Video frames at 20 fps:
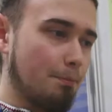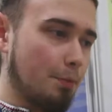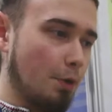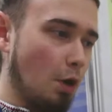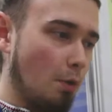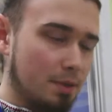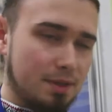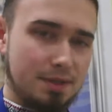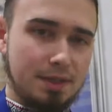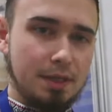
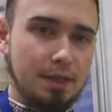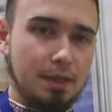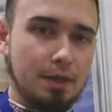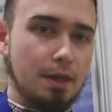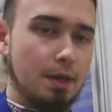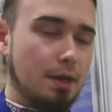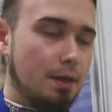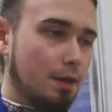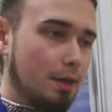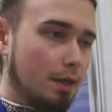promising
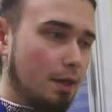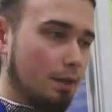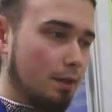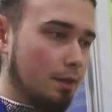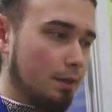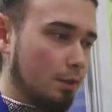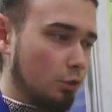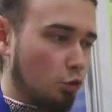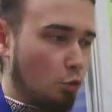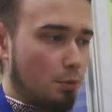
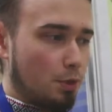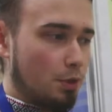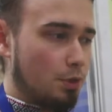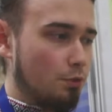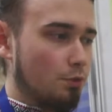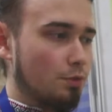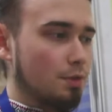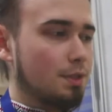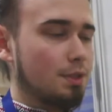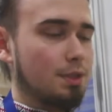uh, to be
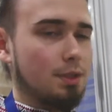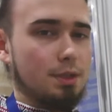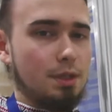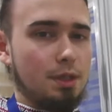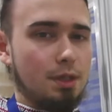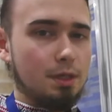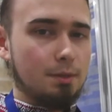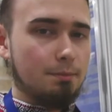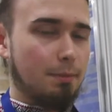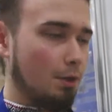used
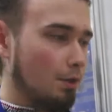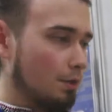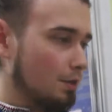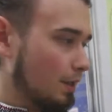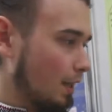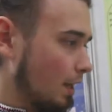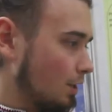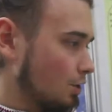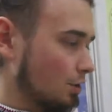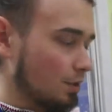in
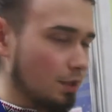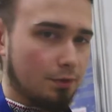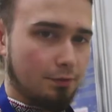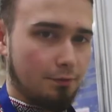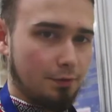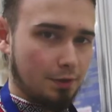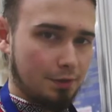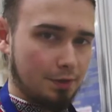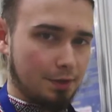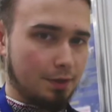bioindication in
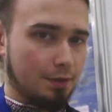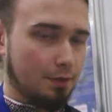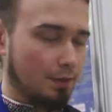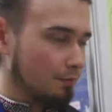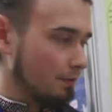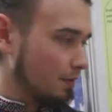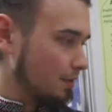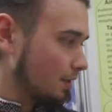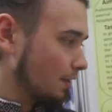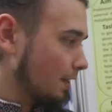further
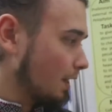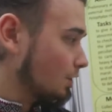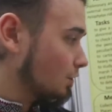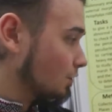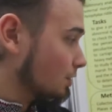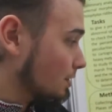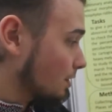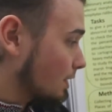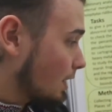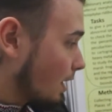
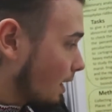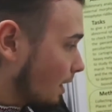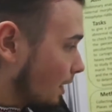investigations.